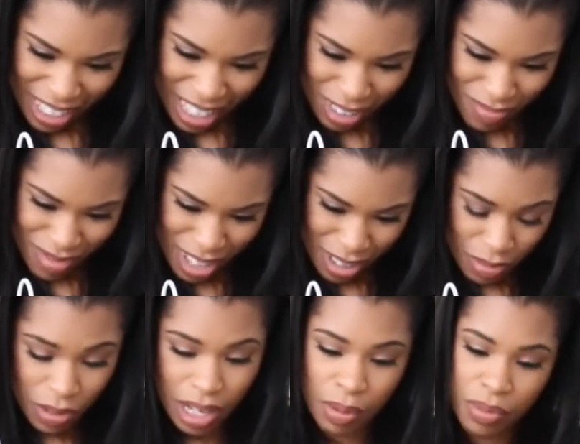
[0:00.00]
Um,
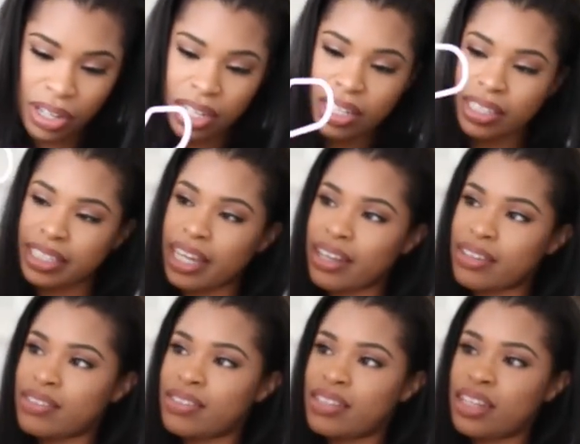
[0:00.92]
well, I'm gonna
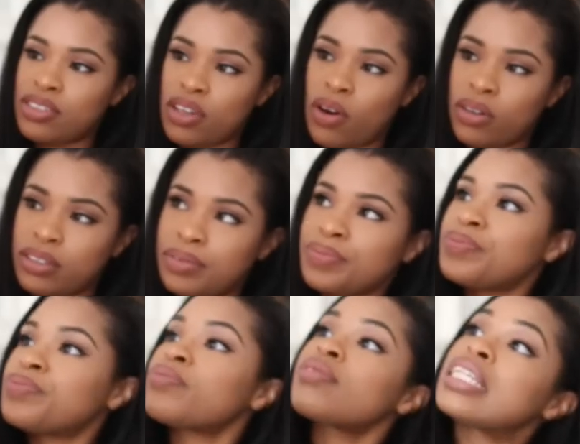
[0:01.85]
guess and say it's cotton.
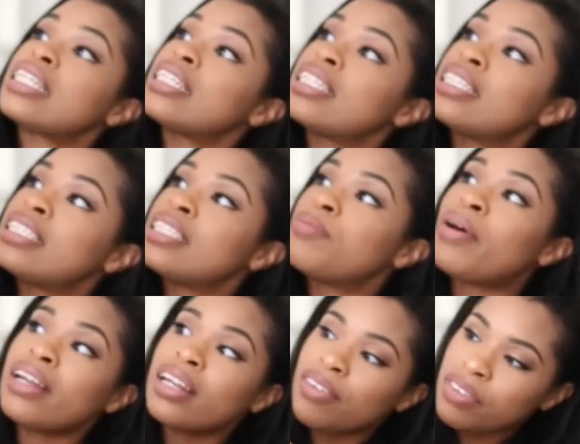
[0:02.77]

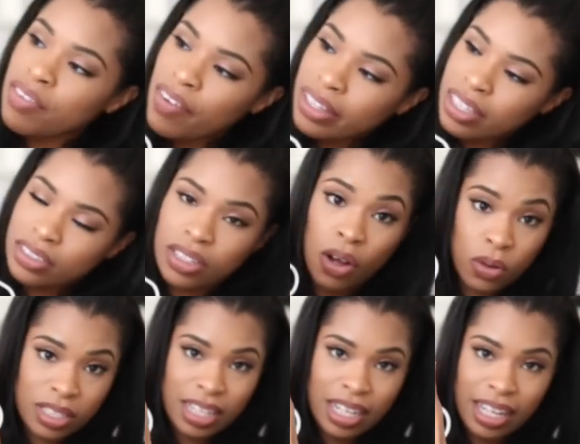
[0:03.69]
But I love the fact that it's a
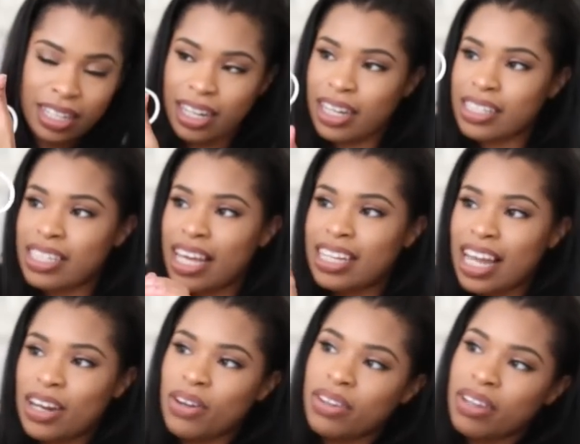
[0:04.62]
halter neck, like I said,
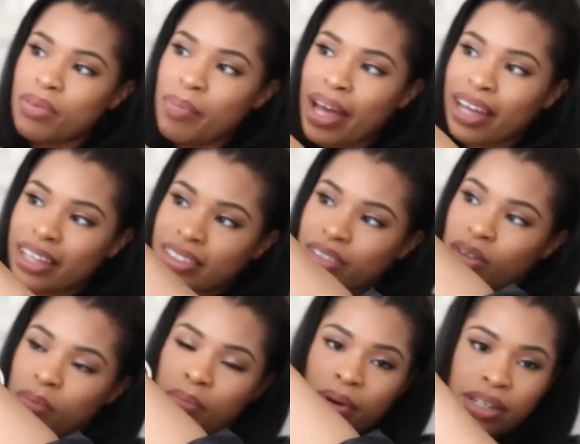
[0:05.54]
and on the back it's
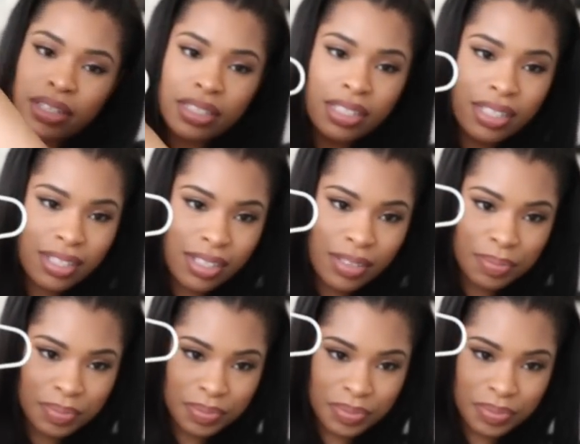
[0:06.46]
got buttons.